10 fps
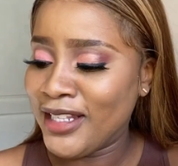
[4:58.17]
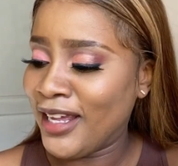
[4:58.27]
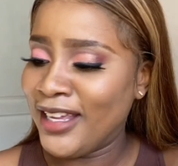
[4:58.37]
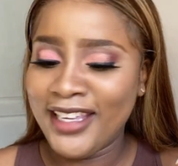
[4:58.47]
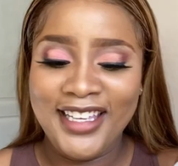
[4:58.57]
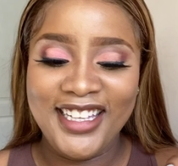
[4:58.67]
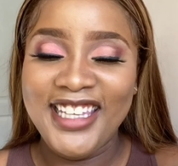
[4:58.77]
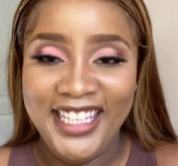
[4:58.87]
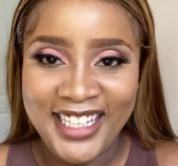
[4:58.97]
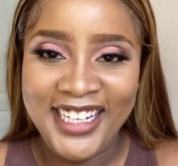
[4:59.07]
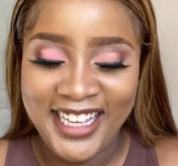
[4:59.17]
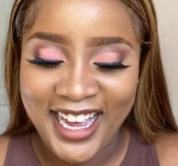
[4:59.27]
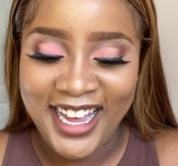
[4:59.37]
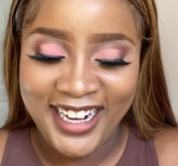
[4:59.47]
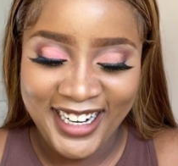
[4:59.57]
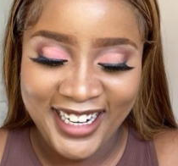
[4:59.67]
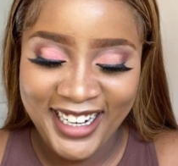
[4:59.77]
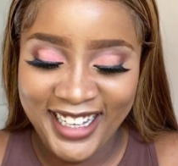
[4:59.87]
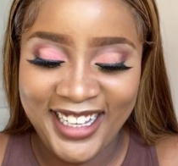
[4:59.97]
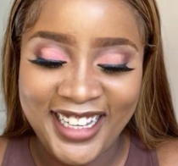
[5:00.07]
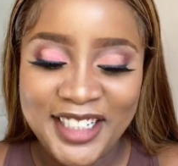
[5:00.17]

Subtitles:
Like, Iliana.